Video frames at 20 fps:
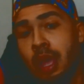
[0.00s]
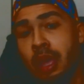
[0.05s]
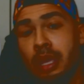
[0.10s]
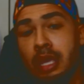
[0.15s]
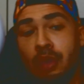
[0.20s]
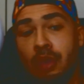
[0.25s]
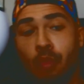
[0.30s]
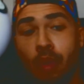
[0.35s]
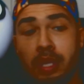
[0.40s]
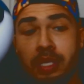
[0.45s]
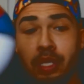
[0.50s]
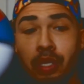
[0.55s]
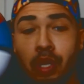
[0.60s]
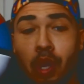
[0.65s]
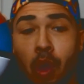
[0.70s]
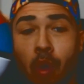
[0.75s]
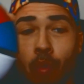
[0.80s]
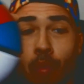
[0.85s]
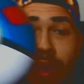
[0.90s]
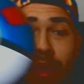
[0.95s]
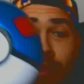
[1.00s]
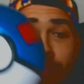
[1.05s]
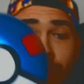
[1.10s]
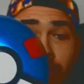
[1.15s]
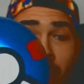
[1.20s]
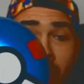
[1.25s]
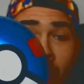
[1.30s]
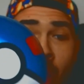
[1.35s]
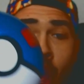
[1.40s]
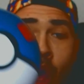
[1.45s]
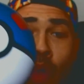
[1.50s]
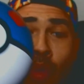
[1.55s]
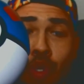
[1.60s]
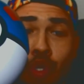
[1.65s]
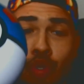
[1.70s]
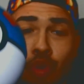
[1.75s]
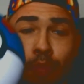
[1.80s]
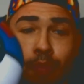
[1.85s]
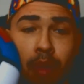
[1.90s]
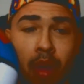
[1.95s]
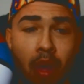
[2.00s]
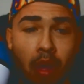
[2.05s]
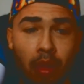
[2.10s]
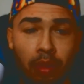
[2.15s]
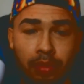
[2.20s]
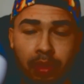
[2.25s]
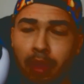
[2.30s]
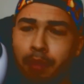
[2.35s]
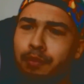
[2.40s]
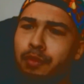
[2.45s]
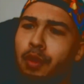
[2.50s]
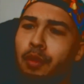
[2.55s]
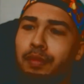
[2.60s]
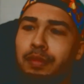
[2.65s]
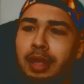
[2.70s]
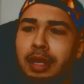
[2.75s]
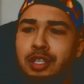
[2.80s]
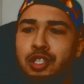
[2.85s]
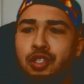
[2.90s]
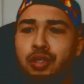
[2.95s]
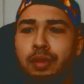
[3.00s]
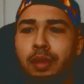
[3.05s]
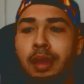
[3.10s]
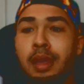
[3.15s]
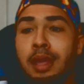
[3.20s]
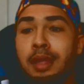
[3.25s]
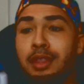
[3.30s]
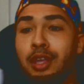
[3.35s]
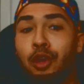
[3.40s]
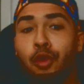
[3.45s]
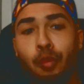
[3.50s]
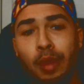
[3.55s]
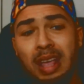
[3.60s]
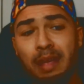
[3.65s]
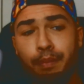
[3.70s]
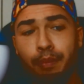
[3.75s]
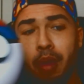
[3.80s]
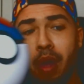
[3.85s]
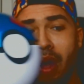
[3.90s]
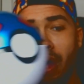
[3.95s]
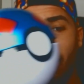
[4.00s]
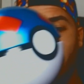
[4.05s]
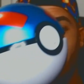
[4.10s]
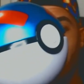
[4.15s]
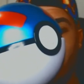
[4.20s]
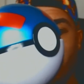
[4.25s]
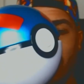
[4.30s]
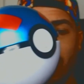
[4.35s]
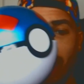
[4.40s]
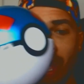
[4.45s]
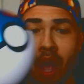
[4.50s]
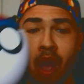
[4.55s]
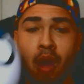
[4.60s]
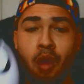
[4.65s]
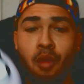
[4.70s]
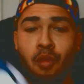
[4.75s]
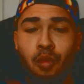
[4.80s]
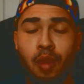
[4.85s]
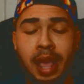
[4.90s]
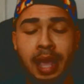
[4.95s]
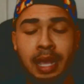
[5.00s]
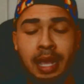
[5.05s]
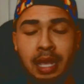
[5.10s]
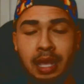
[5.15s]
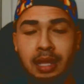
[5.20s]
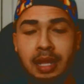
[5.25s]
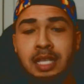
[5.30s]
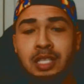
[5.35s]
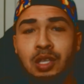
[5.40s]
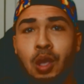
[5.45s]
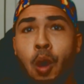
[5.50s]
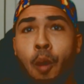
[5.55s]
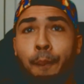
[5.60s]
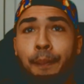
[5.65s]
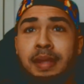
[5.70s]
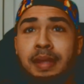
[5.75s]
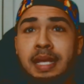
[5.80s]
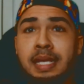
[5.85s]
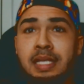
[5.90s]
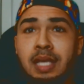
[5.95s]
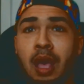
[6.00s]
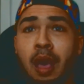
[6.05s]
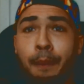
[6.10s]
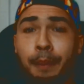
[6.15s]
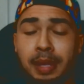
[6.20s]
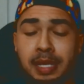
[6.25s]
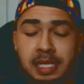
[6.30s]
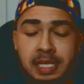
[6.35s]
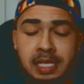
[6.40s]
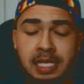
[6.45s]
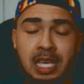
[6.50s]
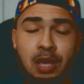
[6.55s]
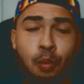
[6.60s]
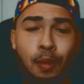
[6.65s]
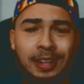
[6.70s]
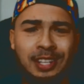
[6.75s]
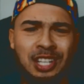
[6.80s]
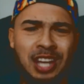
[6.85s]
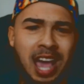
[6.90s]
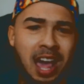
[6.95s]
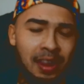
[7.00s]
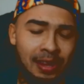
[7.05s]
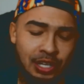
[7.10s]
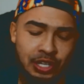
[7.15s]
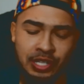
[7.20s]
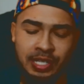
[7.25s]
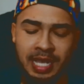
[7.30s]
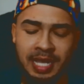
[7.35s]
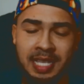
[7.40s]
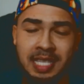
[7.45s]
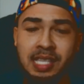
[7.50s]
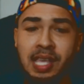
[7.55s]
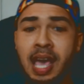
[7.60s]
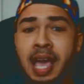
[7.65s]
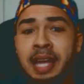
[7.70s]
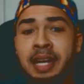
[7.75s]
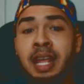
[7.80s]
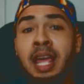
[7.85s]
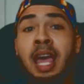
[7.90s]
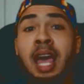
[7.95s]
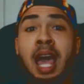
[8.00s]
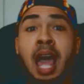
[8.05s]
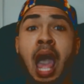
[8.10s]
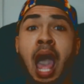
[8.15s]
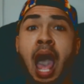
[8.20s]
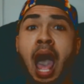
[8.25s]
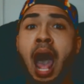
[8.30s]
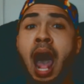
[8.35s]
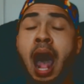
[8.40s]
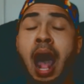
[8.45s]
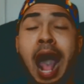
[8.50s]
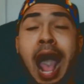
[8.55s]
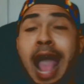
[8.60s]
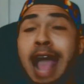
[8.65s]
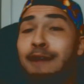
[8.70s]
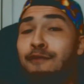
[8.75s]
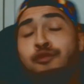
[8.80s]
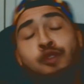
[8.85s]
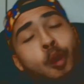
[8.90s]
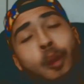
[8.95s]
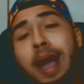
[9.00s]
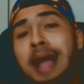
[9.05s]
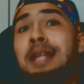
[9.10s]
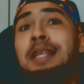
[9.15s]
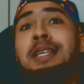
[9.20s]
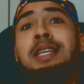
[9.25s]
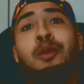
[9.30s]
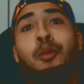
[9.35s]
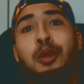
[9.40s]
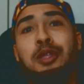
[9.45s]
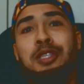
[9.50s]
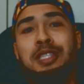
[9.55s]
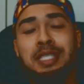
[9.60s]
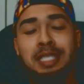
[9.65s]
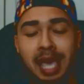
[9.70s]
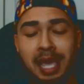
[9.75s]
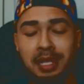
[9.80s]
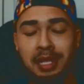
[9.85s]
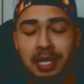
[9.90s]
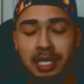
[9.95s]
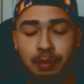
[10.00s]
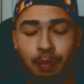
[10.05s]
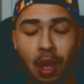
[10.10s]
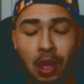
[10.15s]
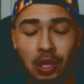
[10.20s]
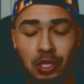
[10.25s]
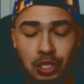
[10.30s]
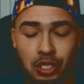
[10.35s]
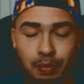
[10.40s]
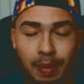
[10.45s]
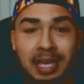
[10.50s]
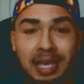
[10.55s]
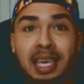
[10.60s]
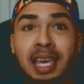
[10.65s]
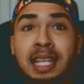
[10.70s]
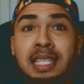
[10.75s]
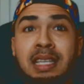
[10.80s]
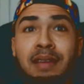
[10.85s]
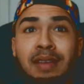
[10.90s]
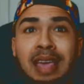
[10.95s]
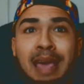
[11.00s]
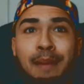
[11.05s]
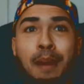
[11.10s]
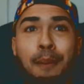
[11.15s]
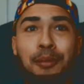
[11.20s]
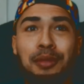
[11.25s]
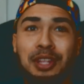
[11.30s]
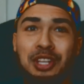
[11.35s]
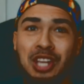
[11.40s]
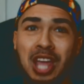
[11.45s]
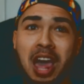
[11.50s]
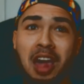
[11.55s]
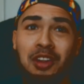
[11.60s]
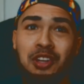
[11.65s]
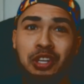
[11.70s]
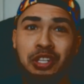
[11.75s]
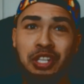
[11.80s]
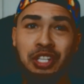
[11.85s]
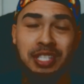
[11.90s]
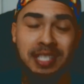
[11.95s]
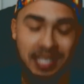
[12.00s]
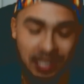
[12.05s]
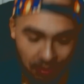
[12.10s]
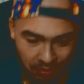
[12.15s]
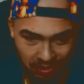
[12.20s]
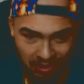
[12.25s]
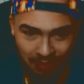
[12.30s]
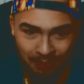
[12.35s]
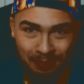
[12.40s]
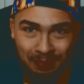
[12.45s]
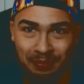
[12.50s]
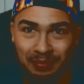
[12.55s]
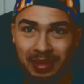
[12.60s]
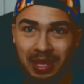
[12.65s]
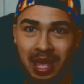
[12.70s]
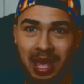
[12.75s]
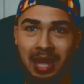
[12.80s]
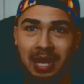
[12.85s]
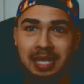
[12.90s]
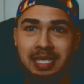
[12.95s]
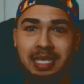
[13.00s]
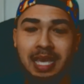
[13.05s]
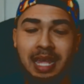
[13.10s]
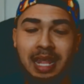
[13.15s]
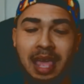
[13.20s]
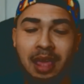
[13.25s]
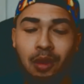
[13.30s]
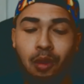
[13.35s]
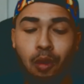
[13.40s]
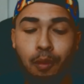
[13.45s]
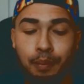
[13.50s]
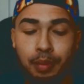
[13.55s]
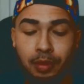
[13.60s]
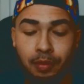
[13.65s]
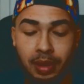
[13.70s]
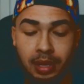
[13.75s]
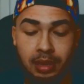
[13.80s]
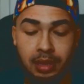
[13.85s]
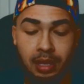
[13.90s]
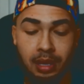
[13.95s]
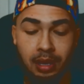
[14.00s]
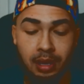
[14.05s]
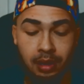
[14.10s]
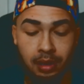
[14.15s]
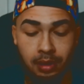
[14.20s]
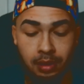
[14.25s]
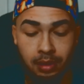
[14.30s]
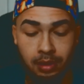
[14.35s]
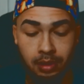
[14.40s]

He wants to go with the Ultra Ball. The Great Ball. All right. Let's open this up and see what challenge is inside. I have no idea what's inside these balls because my kids have came up with the challenges and sealed them. Let's get that open right there.